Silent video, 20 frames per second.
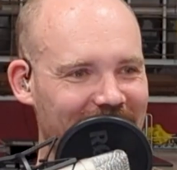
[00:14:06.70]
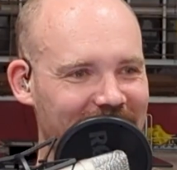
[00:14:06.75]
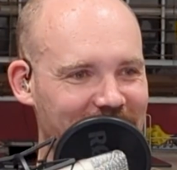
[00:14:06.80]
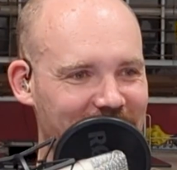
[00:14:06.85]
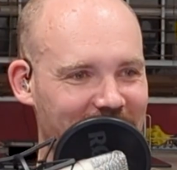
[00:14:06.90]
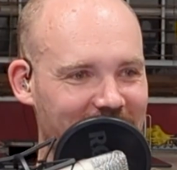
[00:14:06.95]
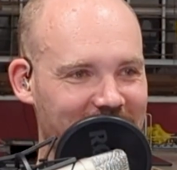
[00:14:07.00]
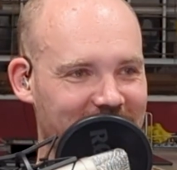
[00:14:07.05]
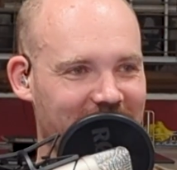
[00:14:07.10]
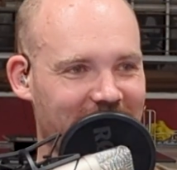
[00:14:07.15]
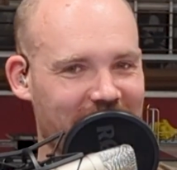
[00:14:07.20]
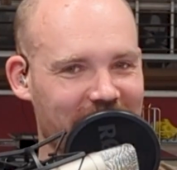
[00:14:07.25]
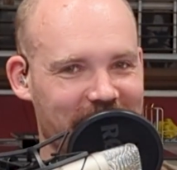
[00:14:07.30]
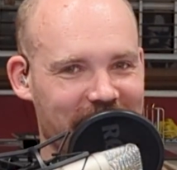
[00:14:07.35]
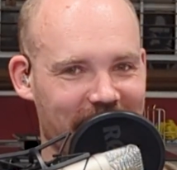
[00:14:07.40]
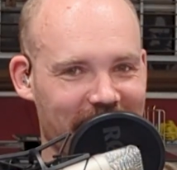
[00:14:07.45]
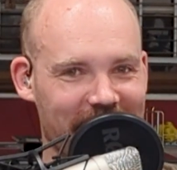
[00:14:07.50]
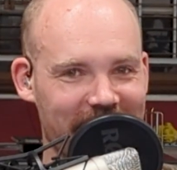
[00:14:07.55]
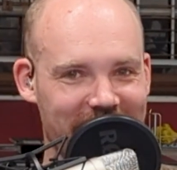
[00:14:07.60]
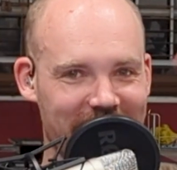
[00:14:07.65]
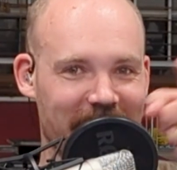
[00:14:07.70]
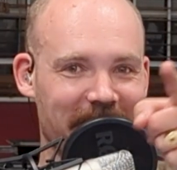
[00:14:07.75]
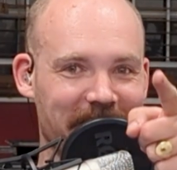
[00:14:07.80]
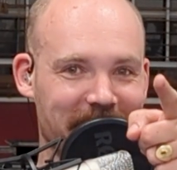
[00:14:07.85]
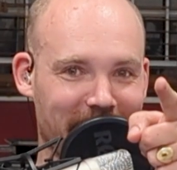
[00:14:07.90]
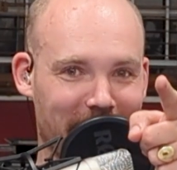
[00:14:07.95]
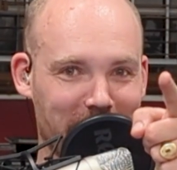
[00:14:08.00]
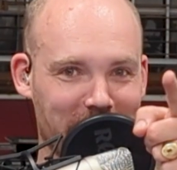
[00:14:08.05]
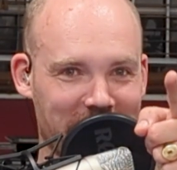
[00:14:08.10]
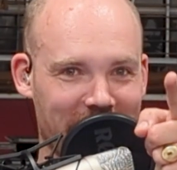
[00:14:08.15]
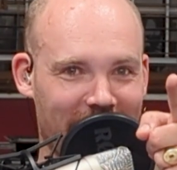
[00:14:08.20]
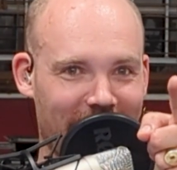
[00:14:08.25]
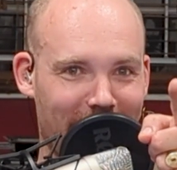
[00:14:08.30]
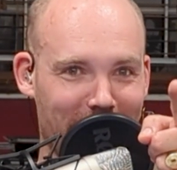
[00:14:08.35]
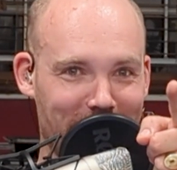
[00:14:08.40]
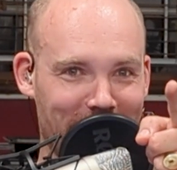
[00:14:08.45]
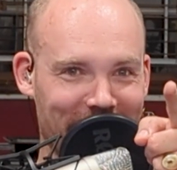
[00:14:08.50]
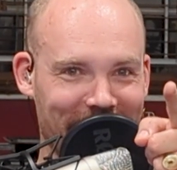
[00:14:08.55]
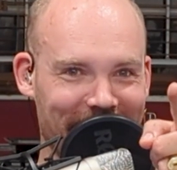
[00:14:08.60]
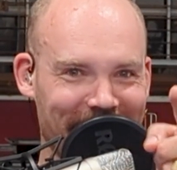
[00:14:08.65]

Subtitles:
Cheeky Tail says double tap.